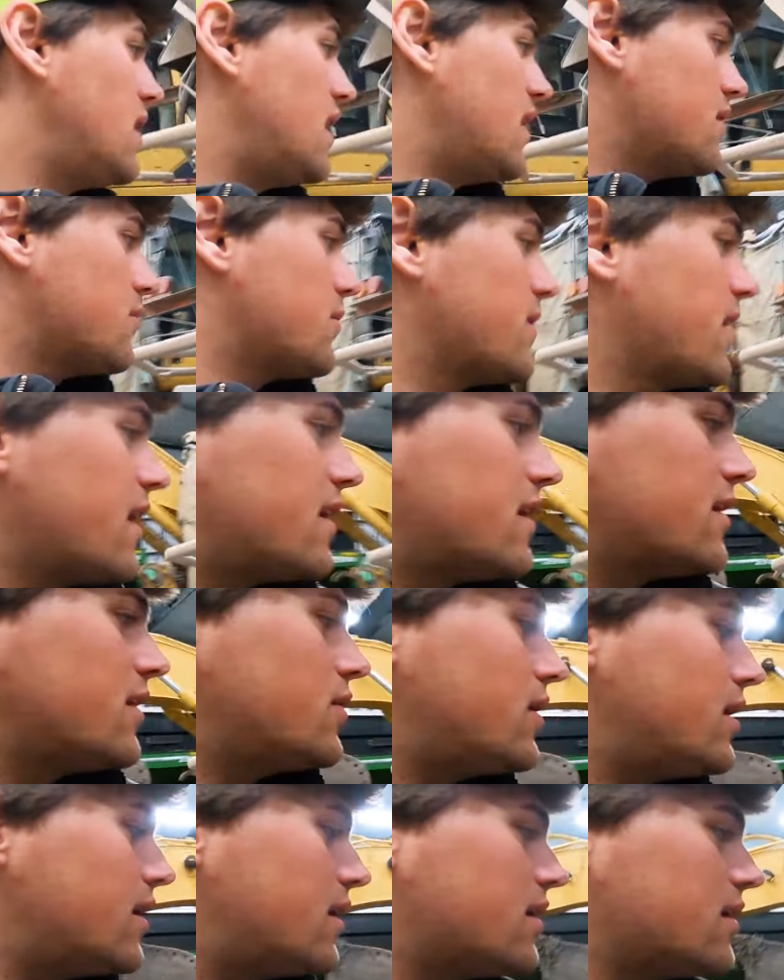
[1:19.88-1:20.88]
but we got
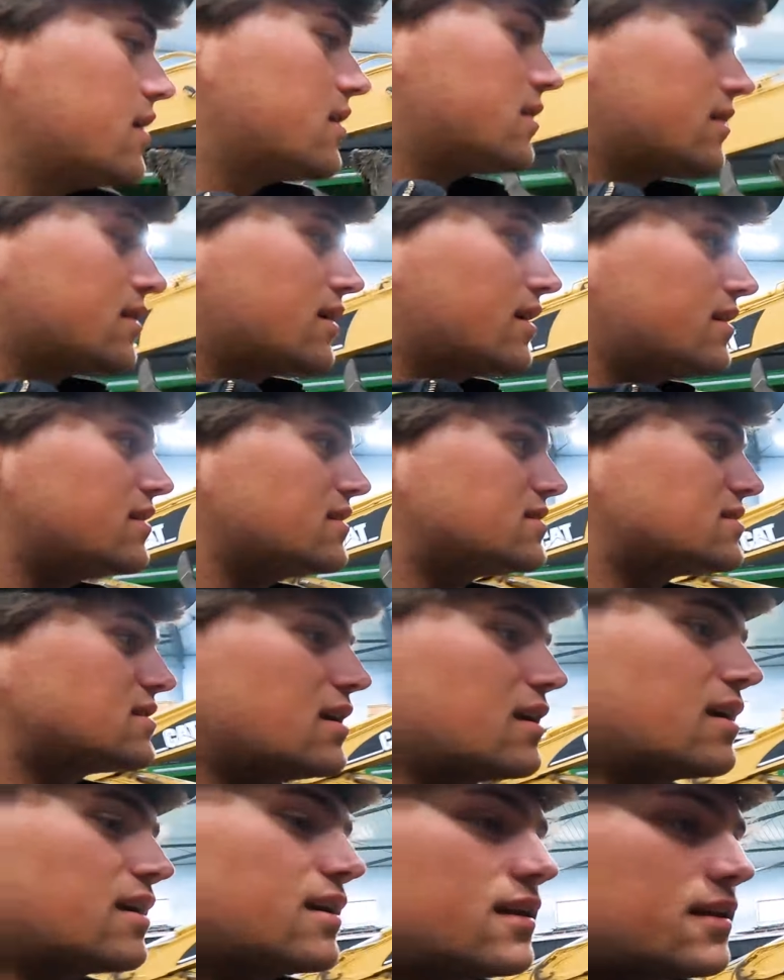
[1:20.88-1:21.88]
to uh, get this
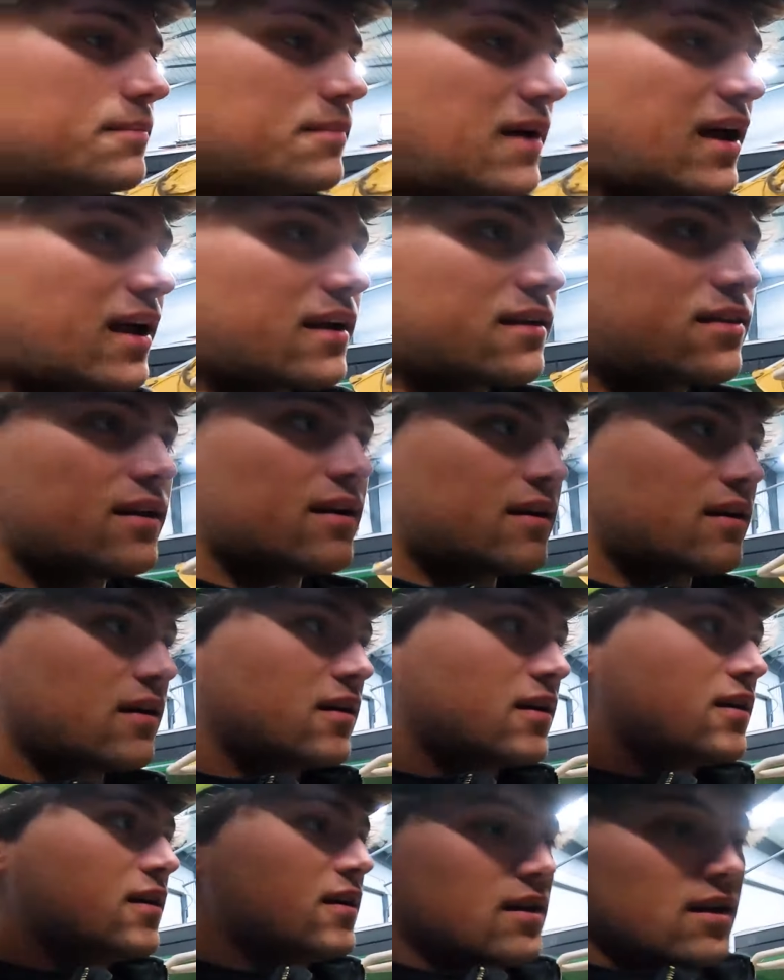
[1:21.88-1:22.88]
thing back there.
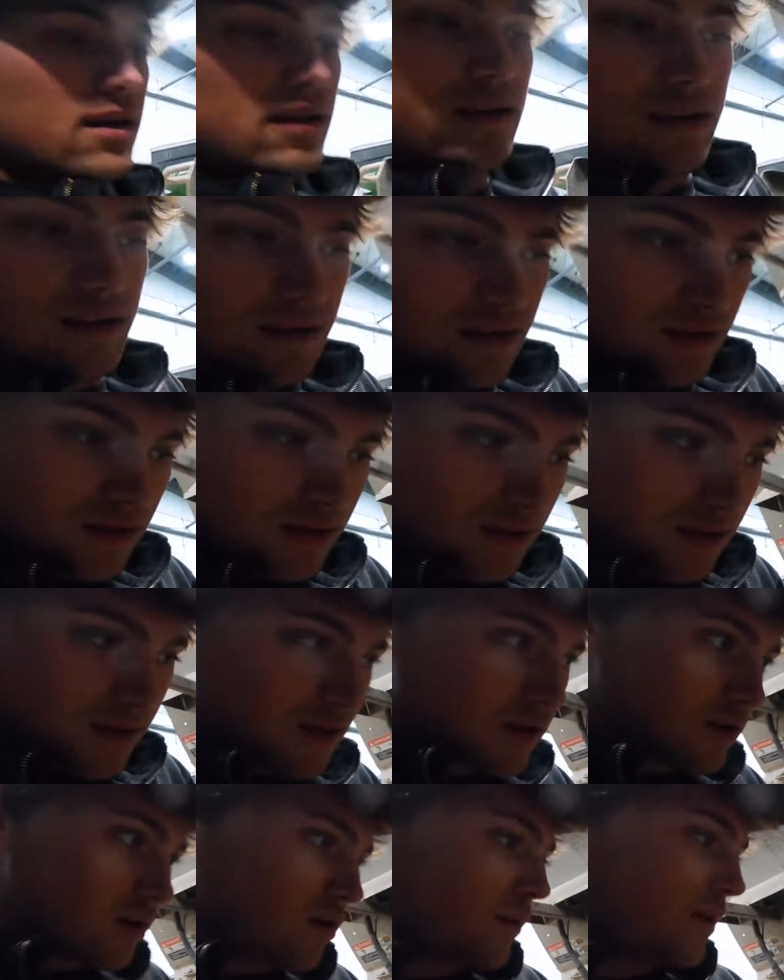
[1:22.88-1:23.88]

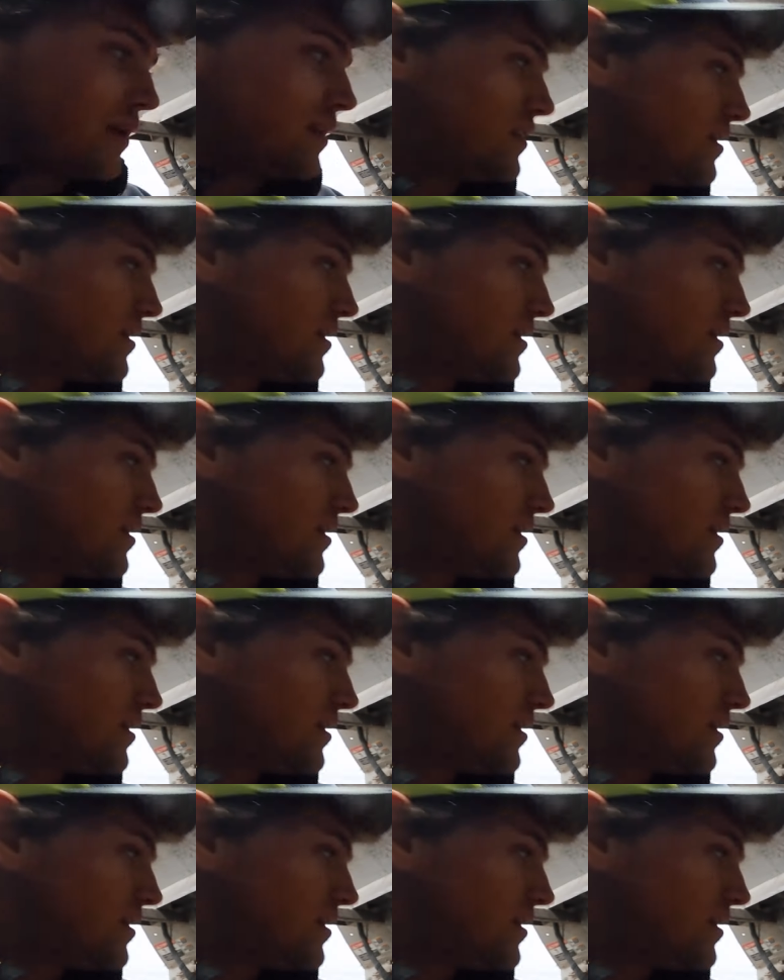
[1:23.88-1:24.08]
We